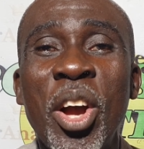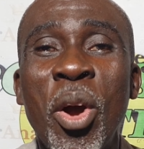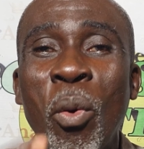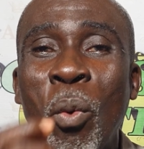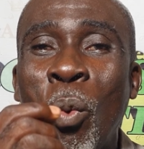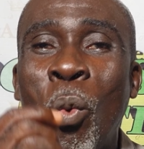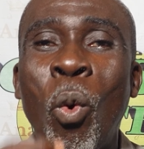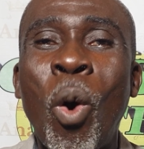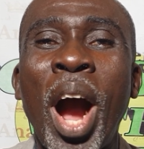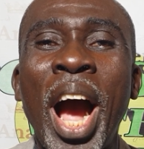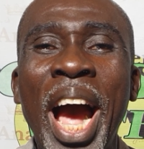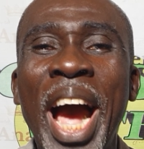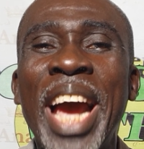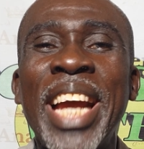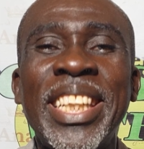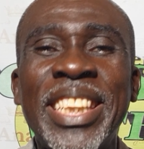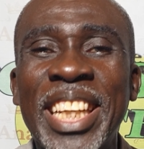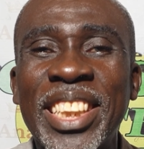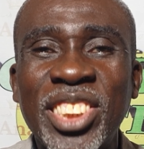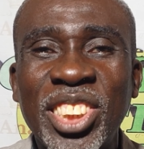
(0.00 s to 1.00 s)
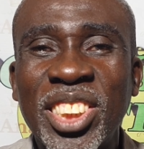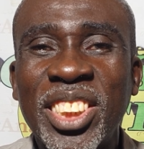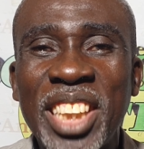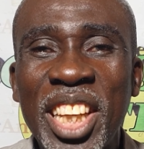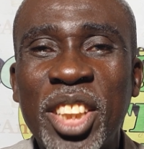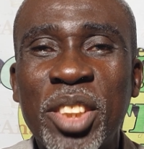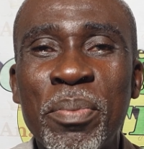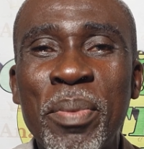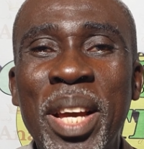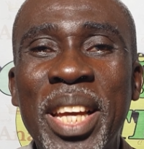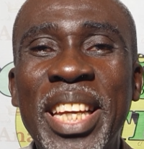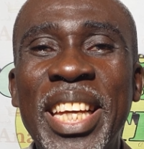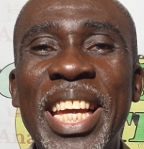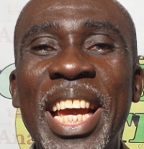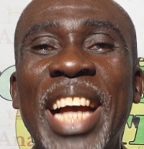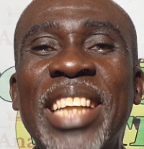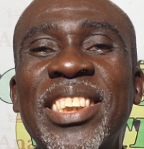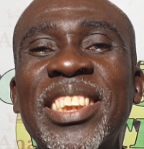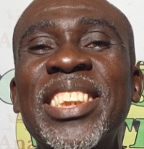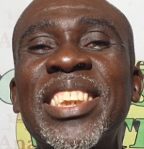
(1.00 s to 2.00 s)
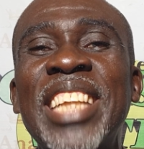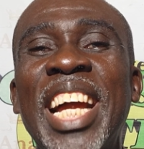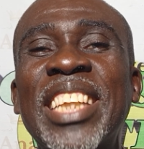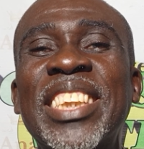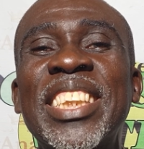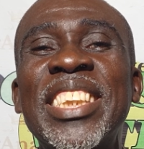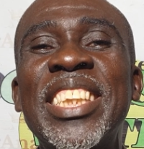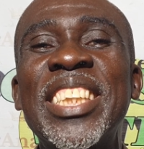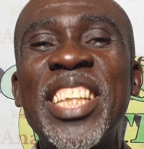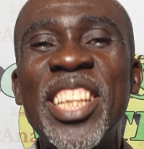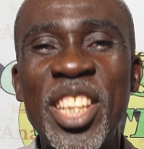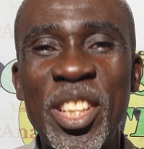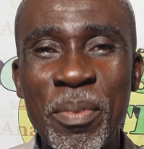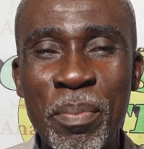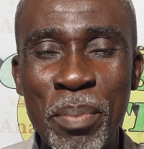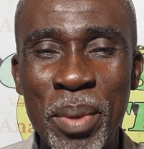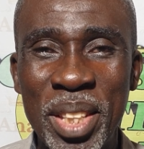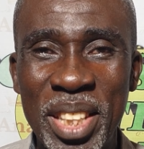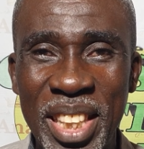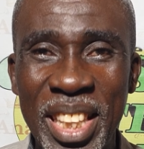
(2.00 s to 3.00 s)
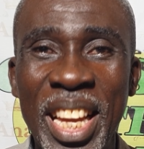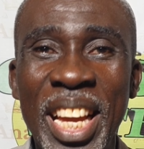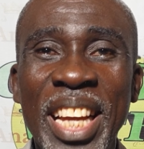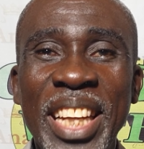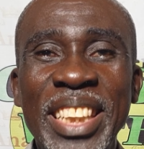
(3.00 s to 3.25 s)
why the statement, he has nothing in me.